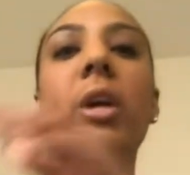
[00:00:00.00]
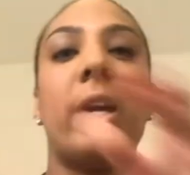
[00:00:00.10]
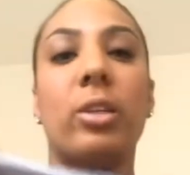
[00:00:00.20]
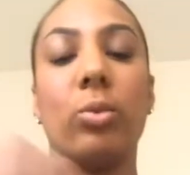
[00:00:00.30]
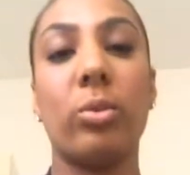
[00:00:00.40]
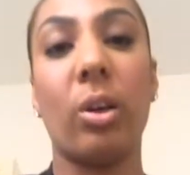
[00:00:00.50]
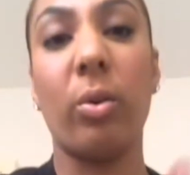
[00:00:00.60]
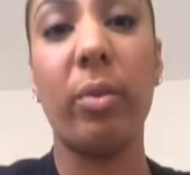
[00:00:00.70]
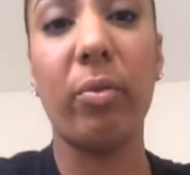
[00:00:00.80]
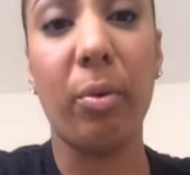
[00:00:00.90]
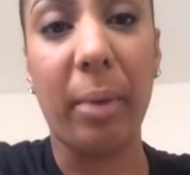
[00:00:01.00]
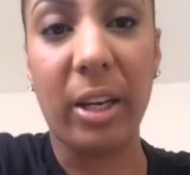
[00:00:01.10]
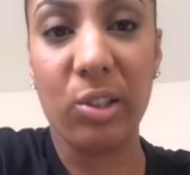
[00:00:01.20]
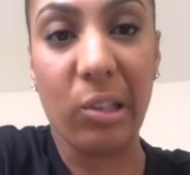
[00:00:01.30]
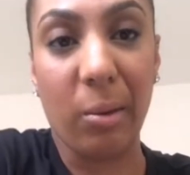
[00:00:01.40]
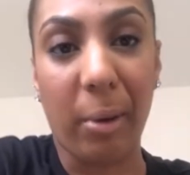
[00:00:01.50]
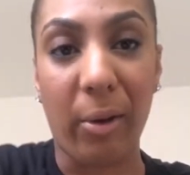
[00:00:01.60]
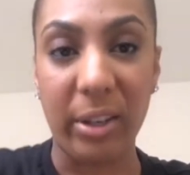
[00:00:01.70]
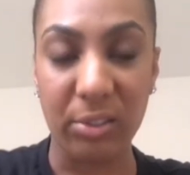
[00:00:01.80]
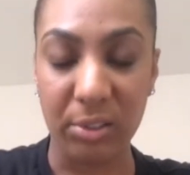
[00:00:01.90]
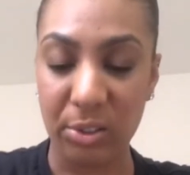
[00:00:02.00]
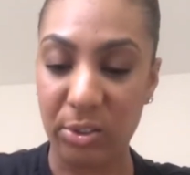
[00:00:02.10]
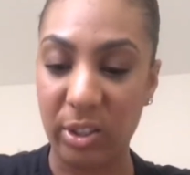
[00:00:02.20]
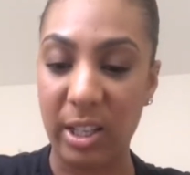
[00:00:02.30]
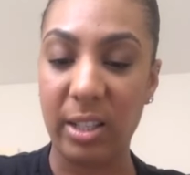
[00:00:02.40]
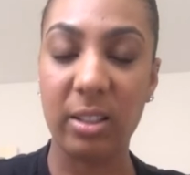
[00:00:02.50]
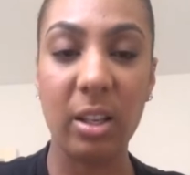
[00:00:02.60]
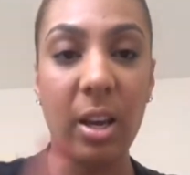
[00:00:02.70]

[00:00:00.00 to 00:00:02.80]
is also information about industries,